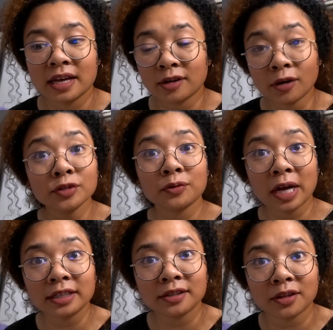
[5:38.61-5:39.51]
and also
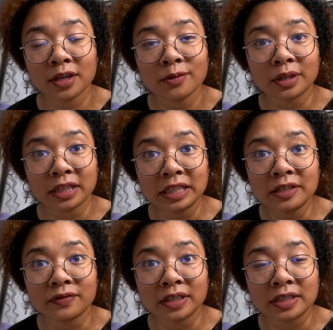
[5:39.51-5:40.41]
kind of the thing with
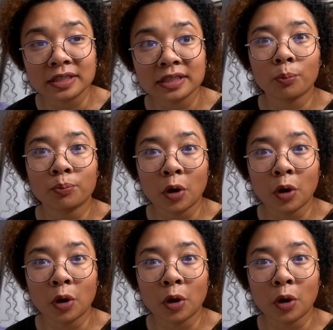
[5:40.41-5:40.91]
Eve is,